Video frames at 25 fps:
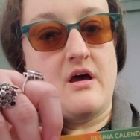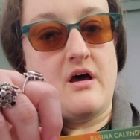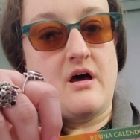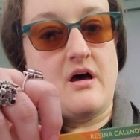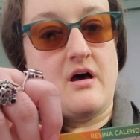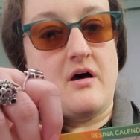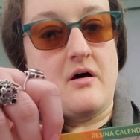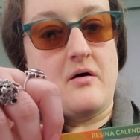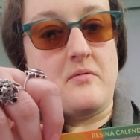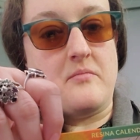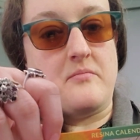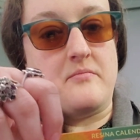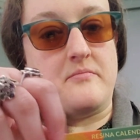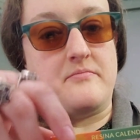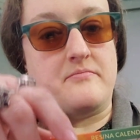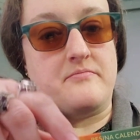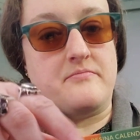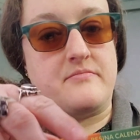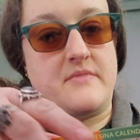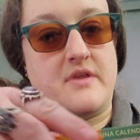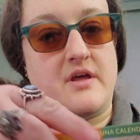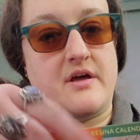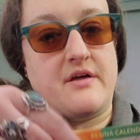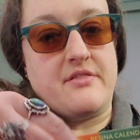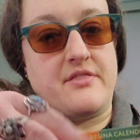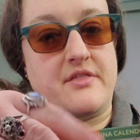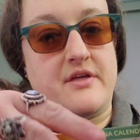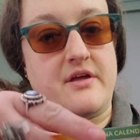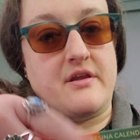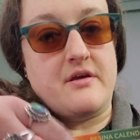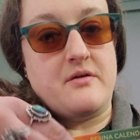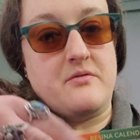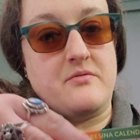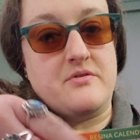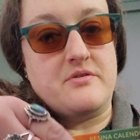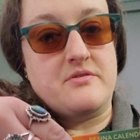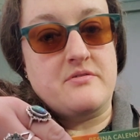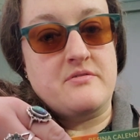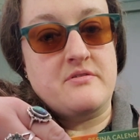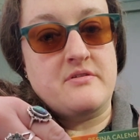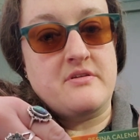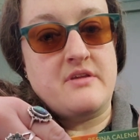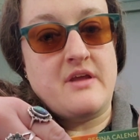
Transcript: I thought I would